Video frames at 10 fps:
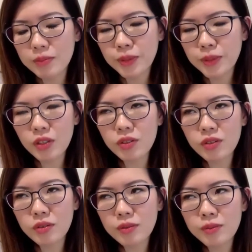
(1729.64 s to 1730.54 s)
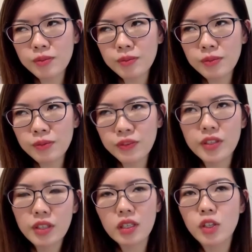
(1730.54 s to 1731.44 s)
because
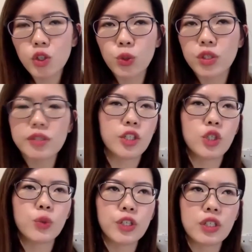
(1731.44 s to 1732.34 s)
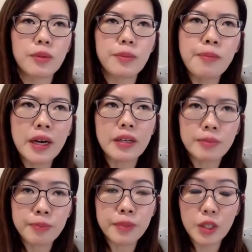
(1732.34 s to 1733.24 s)
fitting in social situation might
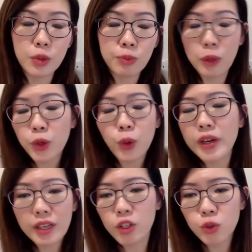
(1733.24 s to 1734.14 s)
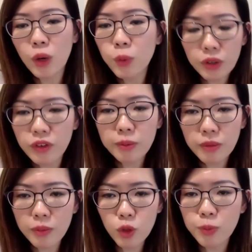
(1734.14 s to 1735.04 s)
require extra work from
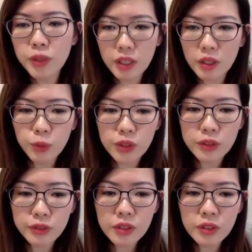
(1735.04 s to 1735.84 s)
them to begin with.